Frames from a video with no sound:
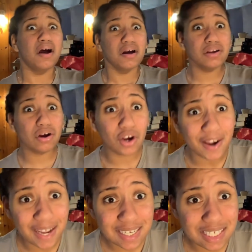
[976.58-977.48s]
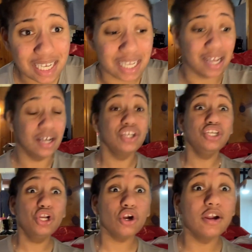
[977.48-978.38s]
You're crazy.
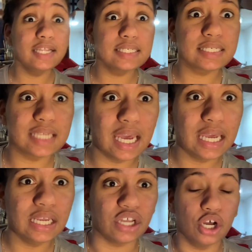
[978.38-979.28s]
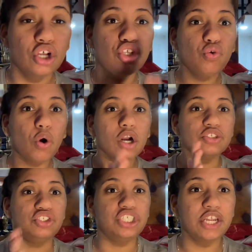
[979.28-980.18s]
You're insane. You are
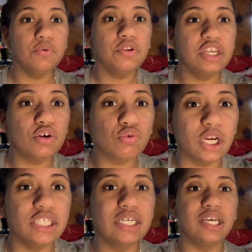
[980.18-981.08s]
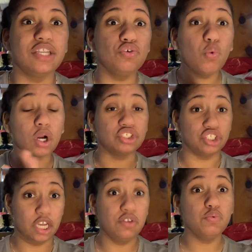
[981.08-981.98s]
genuinely crazy and you are
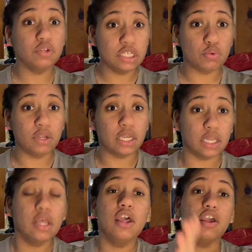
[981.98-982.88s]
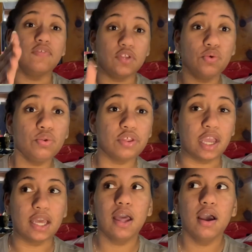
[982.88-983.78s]
genuinely tweaking if you
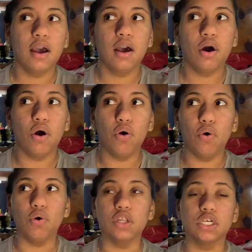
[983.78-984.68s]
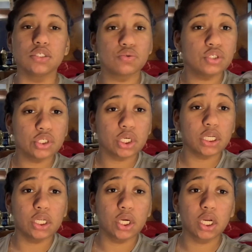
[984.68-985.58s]
think Oh, Like as soon as you're
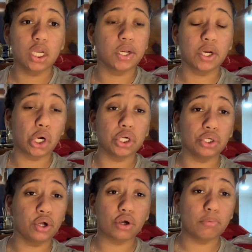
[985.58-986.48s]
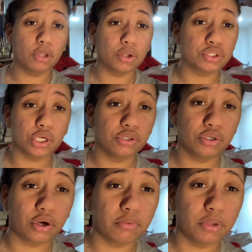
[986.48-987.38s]
gonna you're, you're hurt, you're not gonna be outside. You're
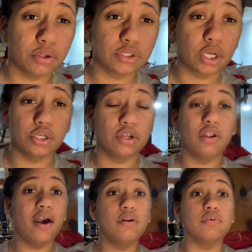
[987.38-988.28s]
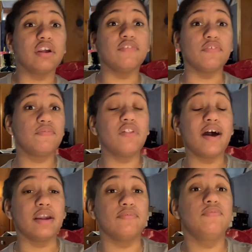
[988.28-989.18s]
not gonna be outside. No, I don't give a
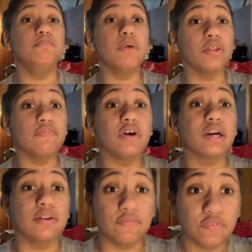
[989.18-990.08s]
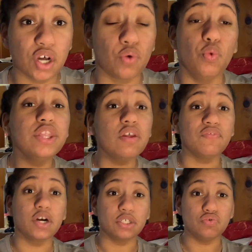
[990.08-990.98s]
flying motherfucking fuck what the
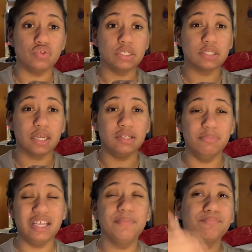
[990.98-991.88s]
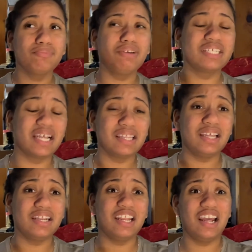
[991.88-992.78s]
fuck you just said to me. Because at the
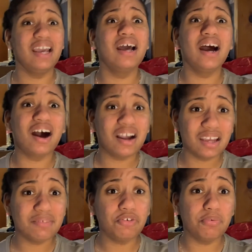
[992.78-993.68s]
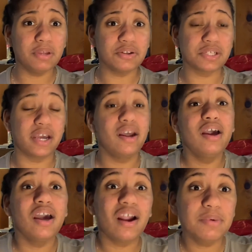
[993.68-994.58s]
end of the day, I am gonna be outside,
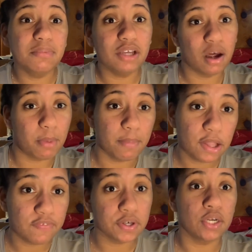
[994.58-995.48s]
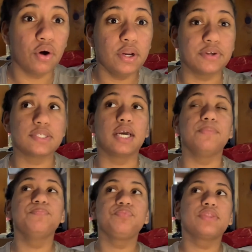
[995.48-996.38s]
and I'm gonna be on my motherfucking own outside.
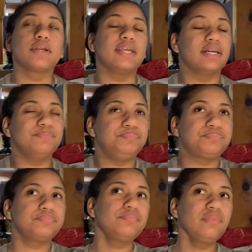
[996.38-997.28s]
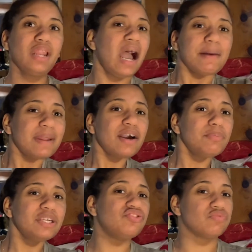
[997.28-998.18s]
Like I'm not gonna
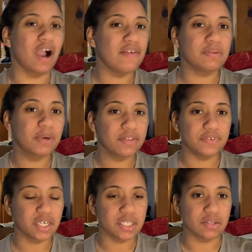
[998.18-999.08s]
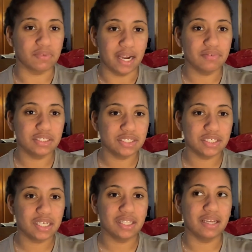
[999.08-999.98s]
be driving motherfuckers around and
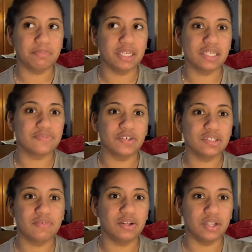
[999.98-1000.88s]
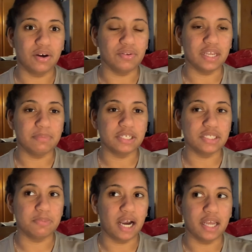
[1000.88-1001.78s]
shit. Like because first of all, no, like bitch,
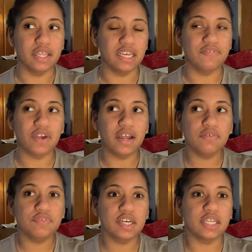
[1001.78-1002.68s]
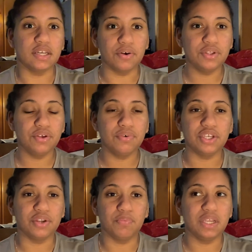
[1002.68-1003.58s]
bye. Like if I don't fucking know you
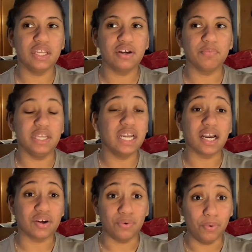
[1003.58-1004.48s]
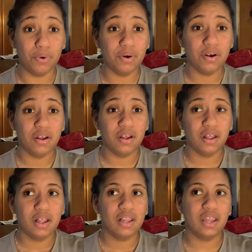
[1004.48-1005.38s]
and we we not cool,
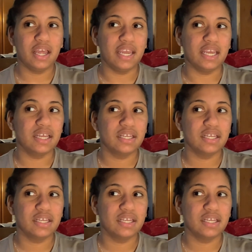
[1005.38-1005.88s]
like.